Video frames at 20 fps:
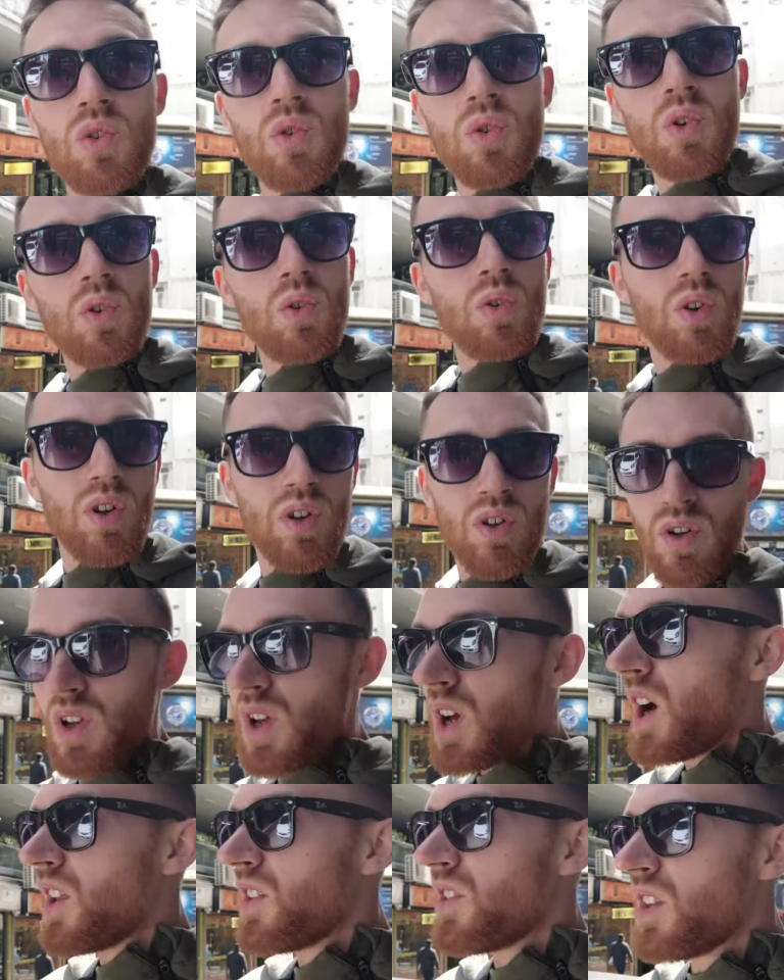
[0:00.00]
to
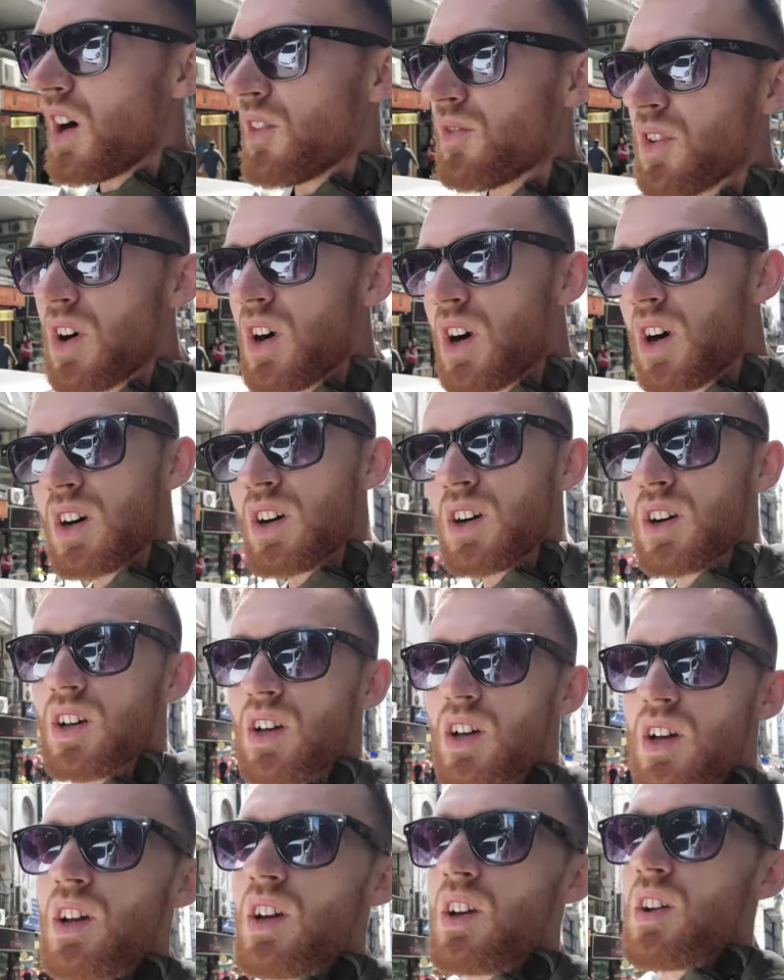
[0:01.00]
another
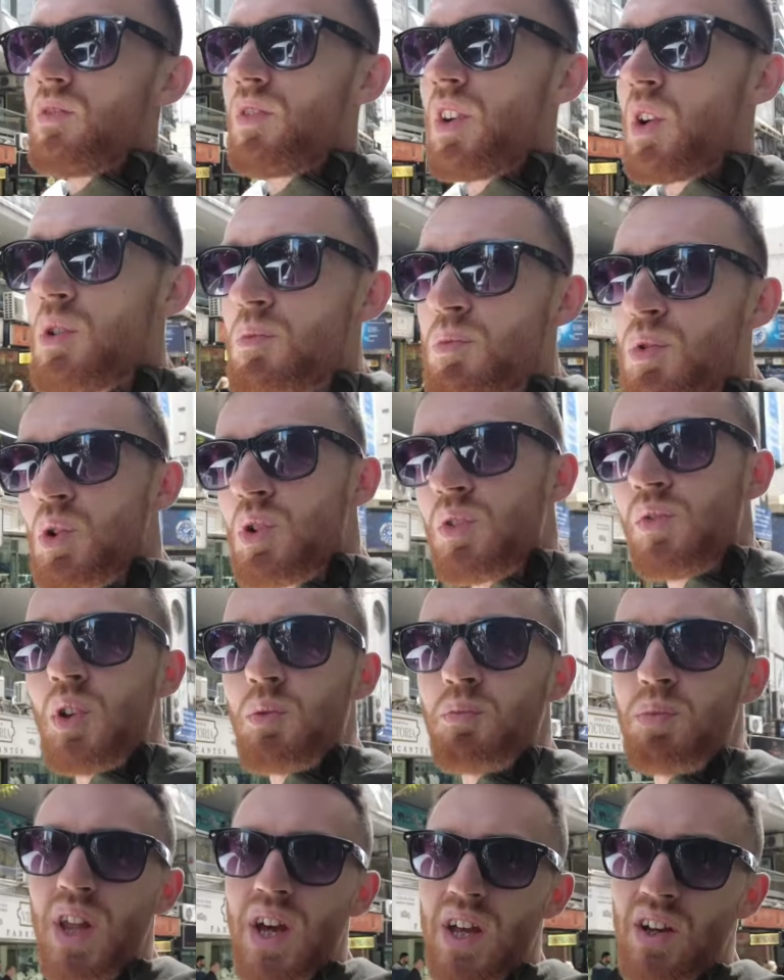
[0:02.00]
very
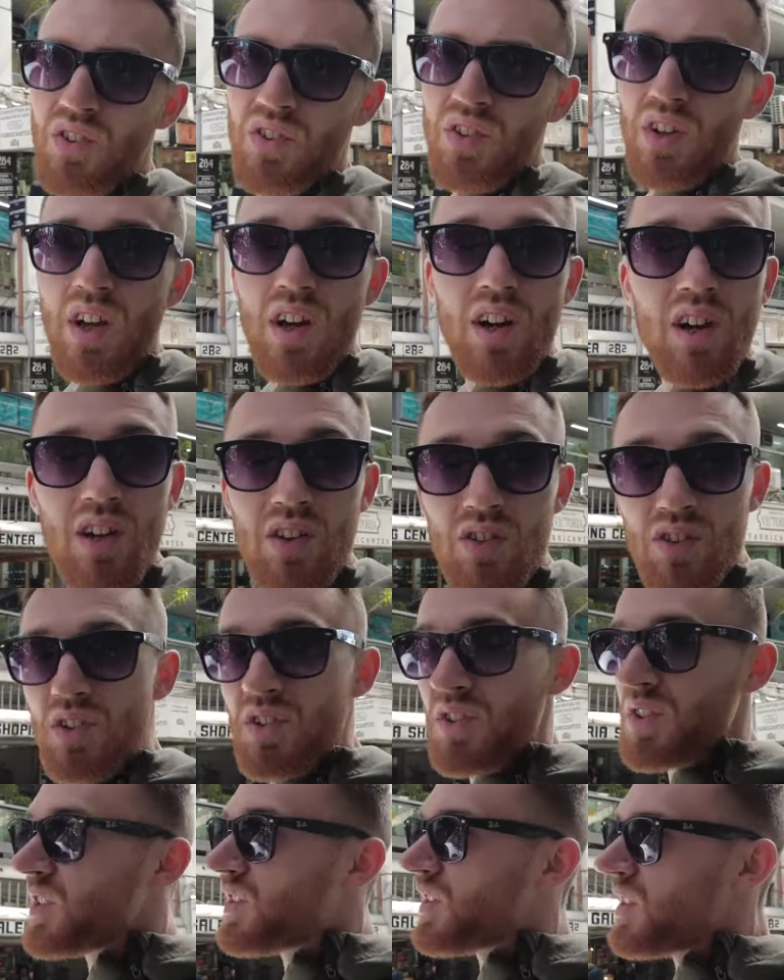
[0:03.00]
beautiful place here in this
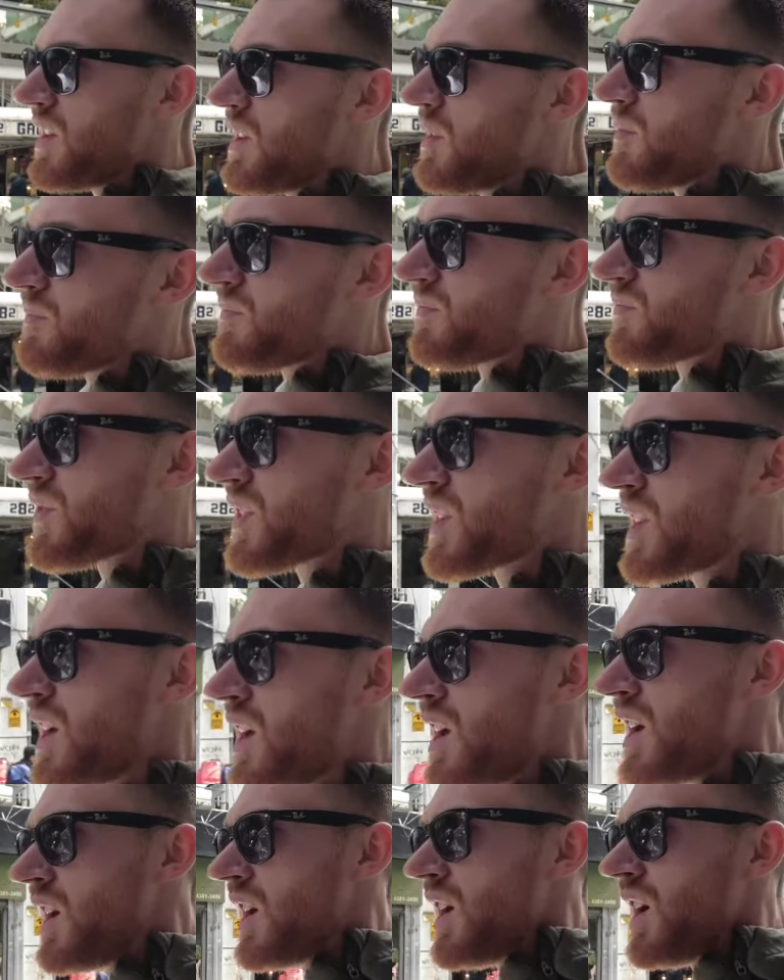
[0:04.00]
city.
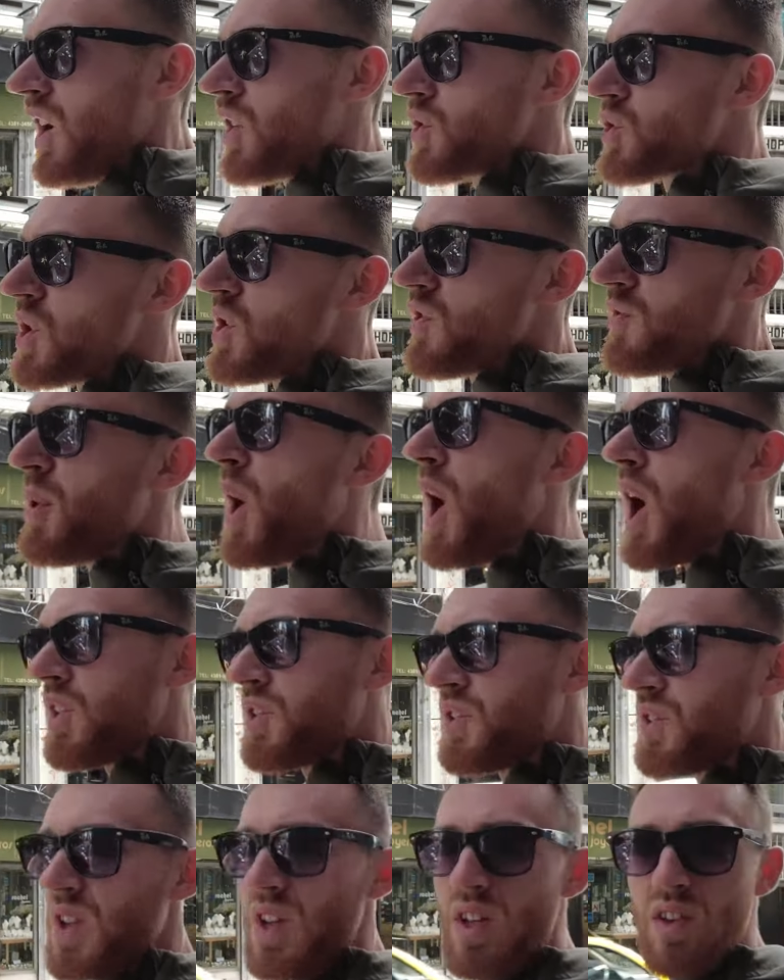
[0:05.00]
I drove
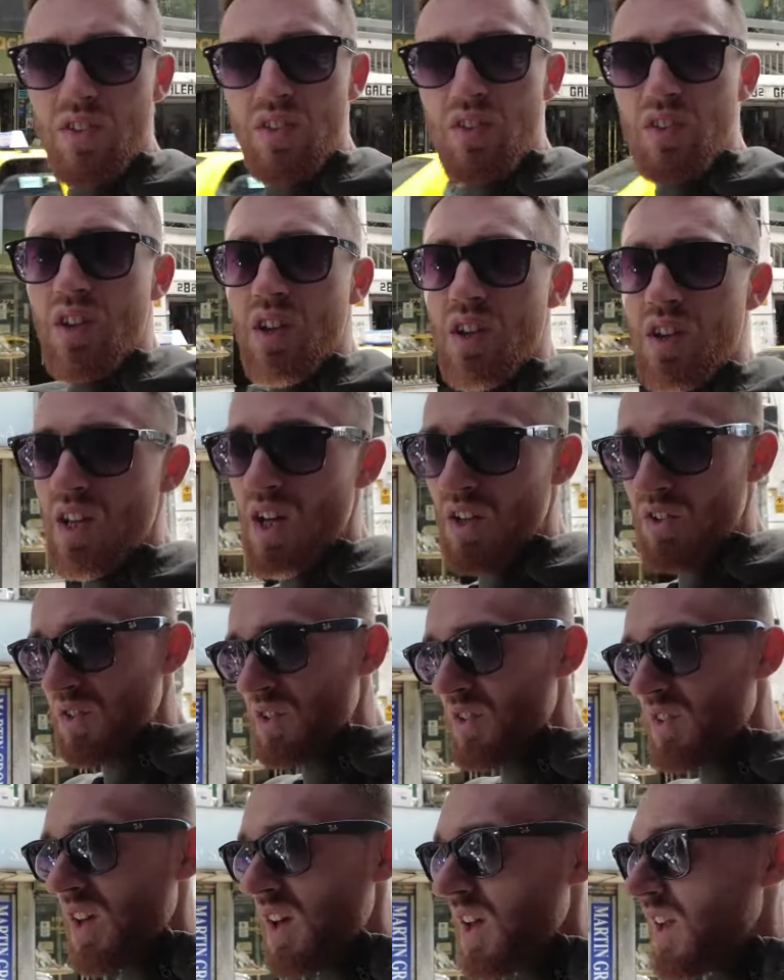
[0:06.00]
past it
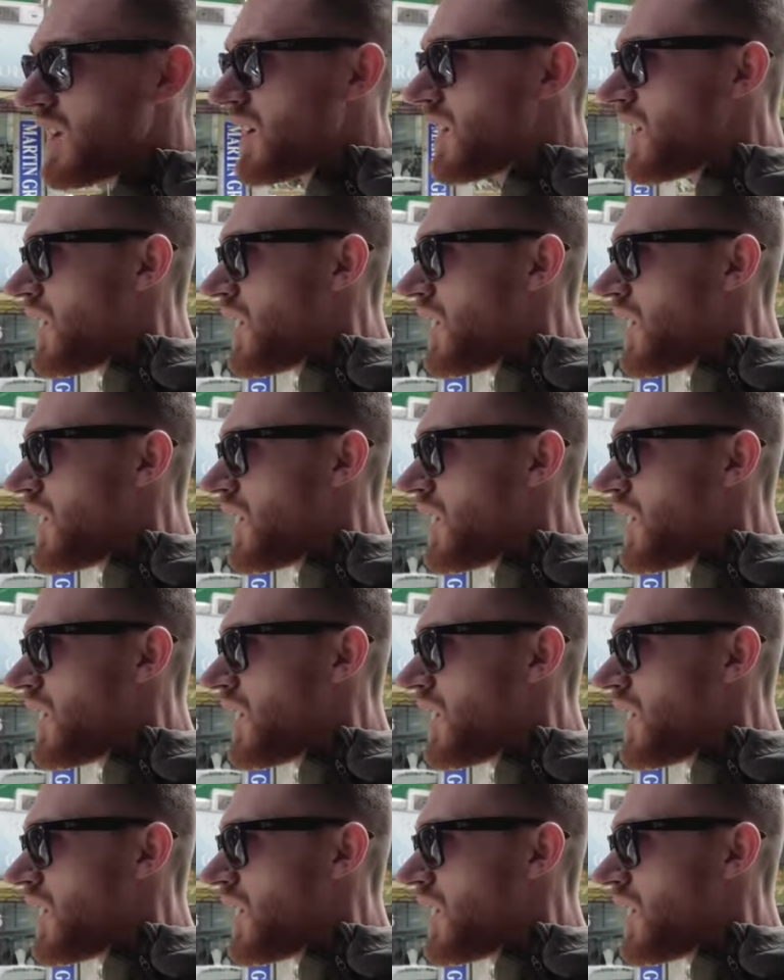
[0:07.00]
yesterday